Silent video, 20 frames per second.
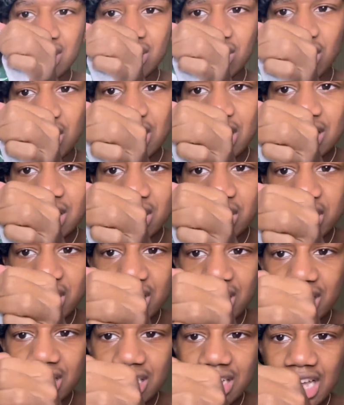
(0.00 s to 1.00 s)
though. I like the
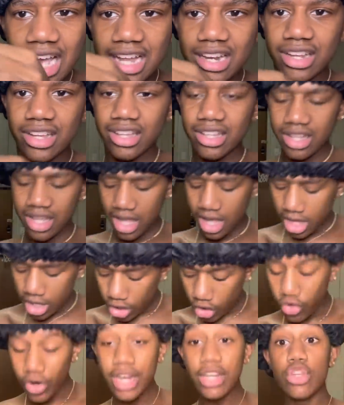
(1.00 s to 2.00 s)
color, kind of.
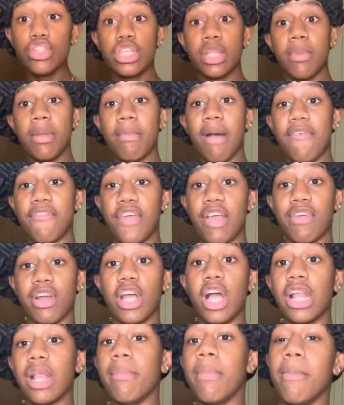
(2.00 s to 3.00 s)
Green used to be my favorite
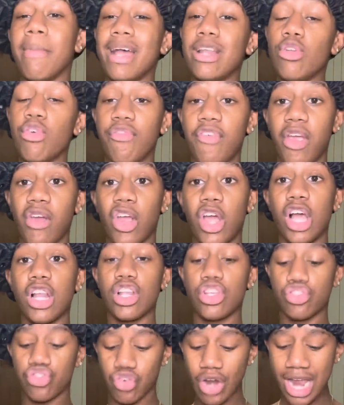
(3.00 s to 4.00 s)
color, but my new favorite color
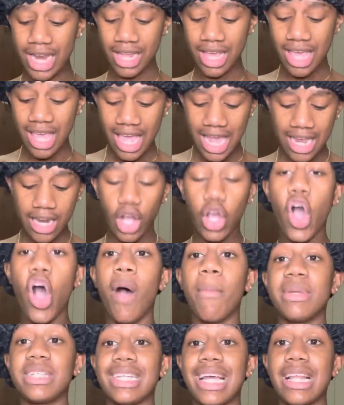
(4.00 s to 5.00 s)
is red. In the
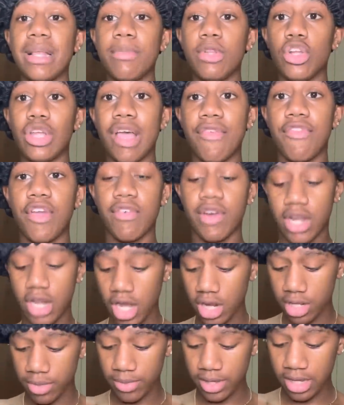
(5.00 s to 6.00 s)
comments, y'all let me know your favorite
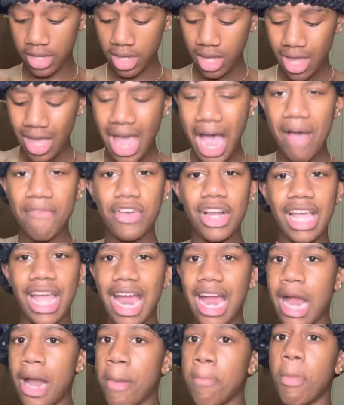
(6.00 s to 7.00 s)
color, man. I feel like
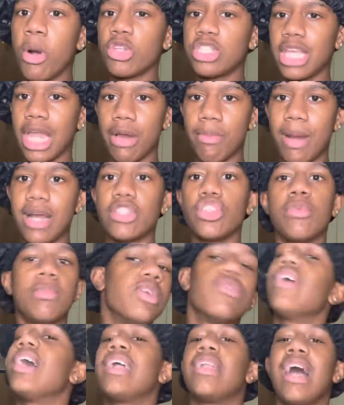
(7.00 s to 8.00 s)
uh, mostly everybody's will
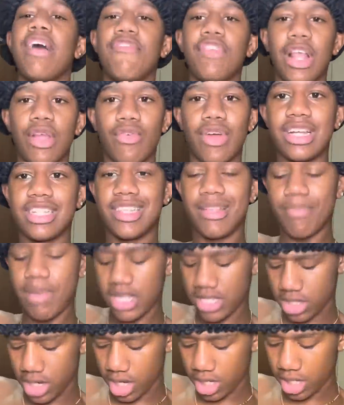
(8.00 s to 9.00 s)
be red. I feel like red is the
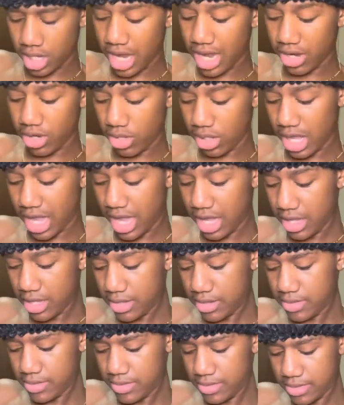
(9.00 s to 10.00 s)
best color. I ain't gonna lie.
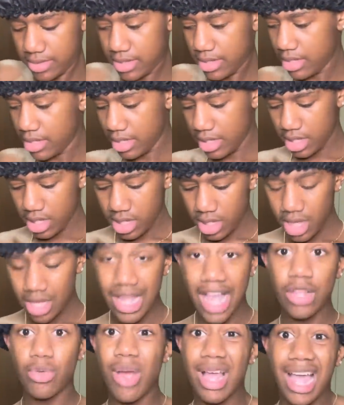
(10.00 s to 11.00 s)

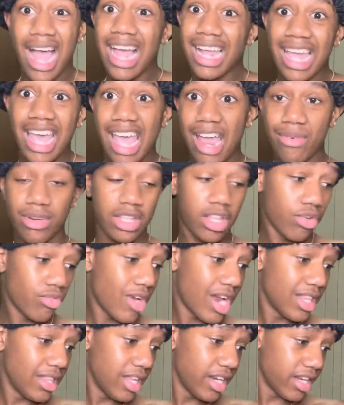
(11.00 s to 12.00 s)
That's why I get everything
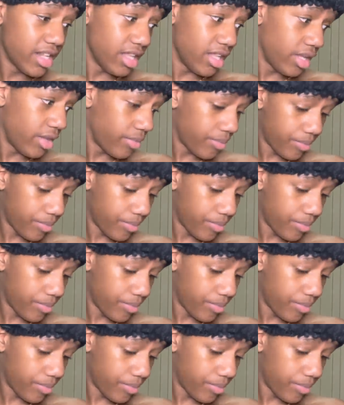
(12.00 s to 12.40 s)
red, literally.